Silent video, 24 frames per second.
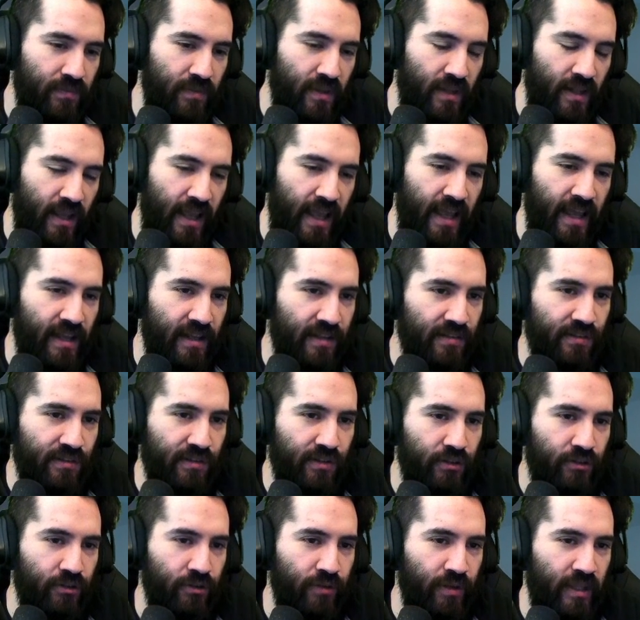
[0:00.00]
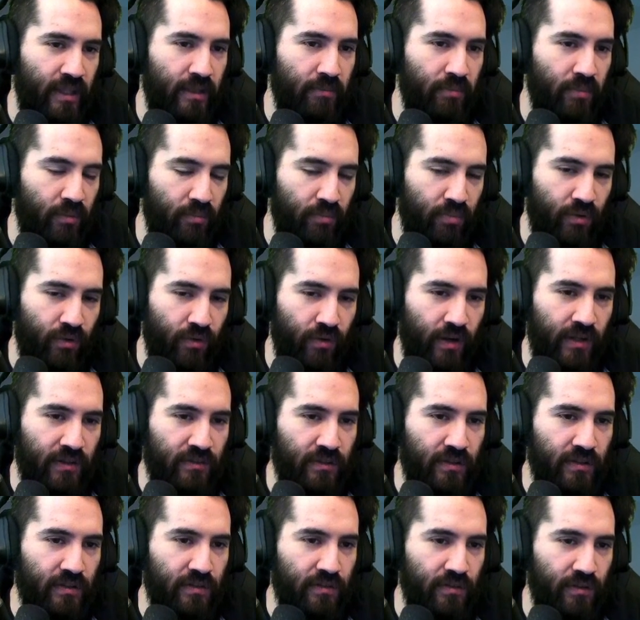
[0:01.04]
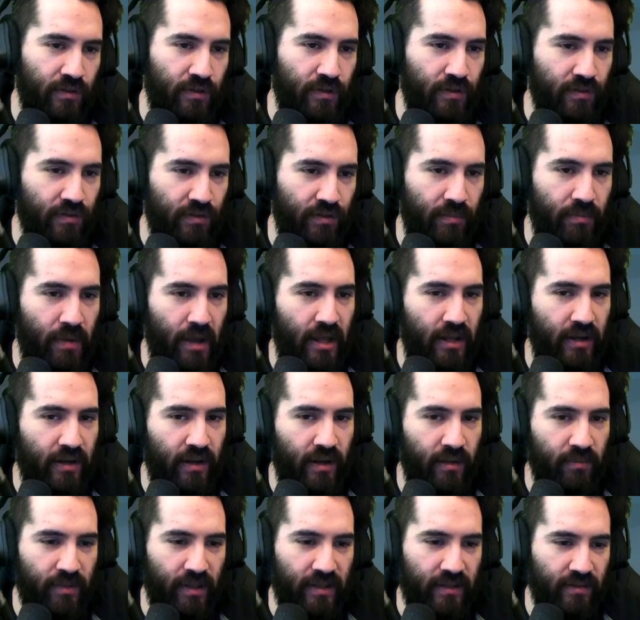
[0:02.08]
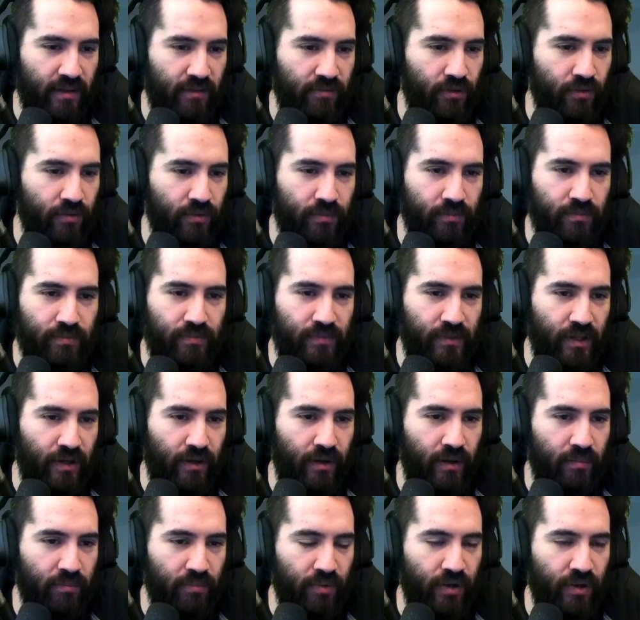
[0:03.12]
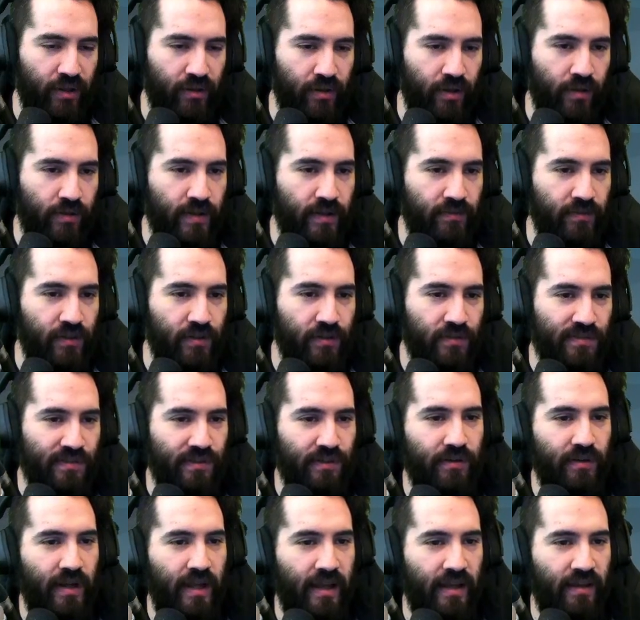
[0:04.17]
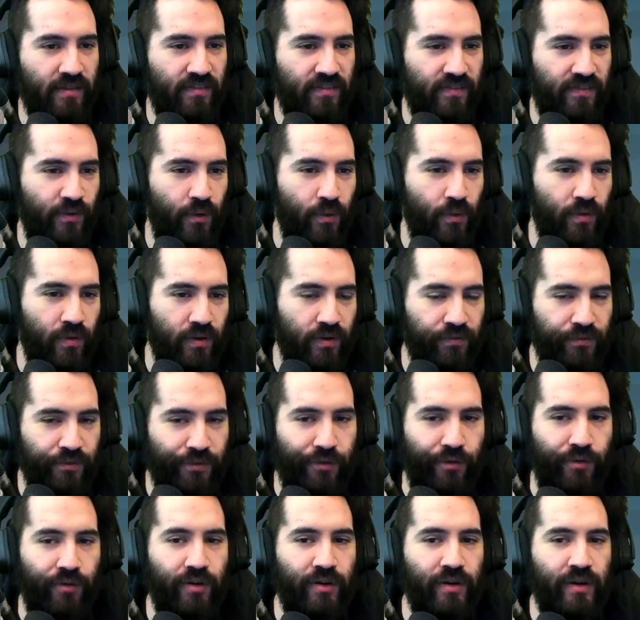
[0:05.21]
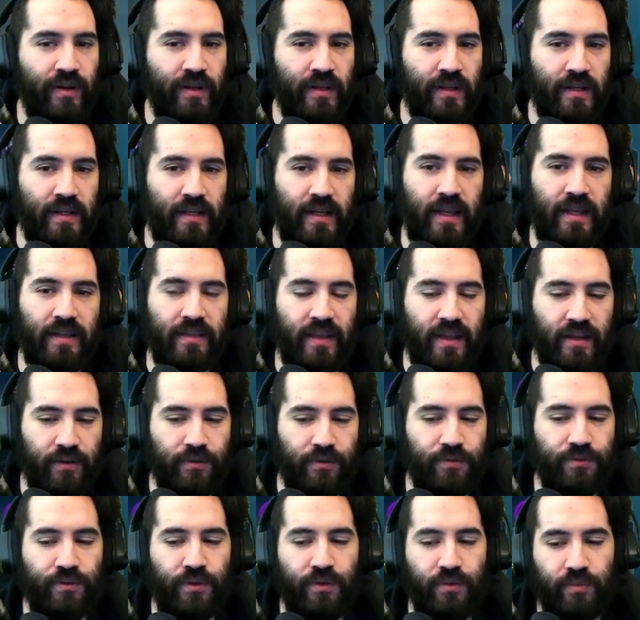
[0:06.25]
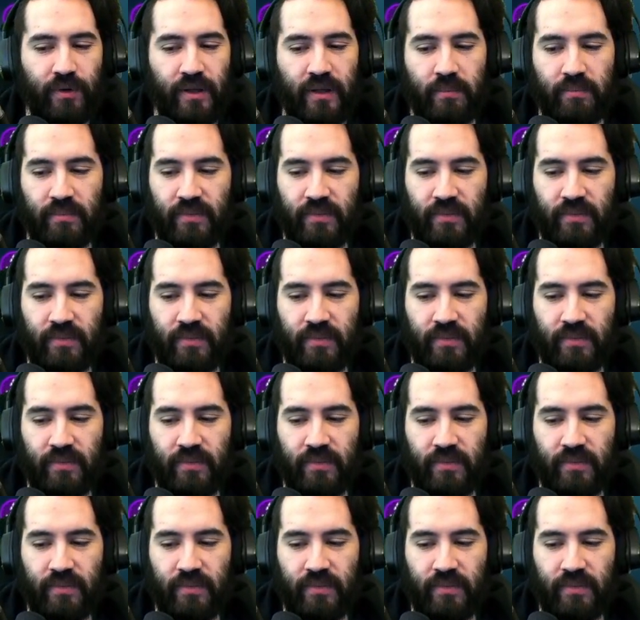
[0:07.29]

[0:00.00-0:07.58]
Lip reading: as you keep progressing. So you can see mine, I'm like level, I'm pretty low level, so I have 4 and 4, and that goes all the way up to